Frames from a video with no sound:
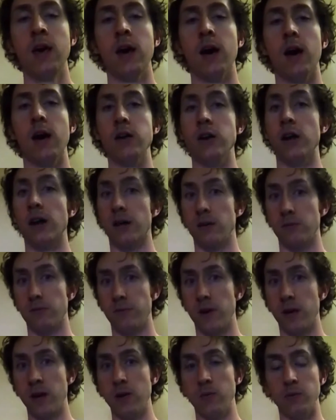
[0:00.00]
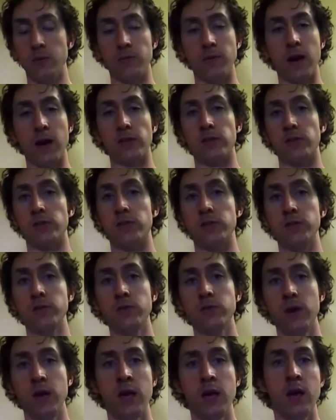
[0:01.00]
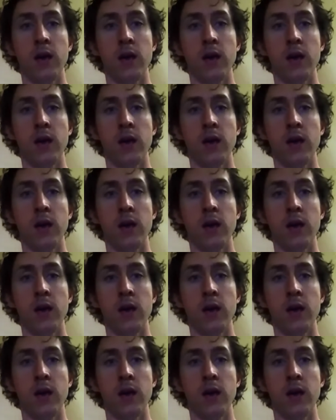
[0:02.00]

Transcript: uh, you're not going to find it with Factor Two.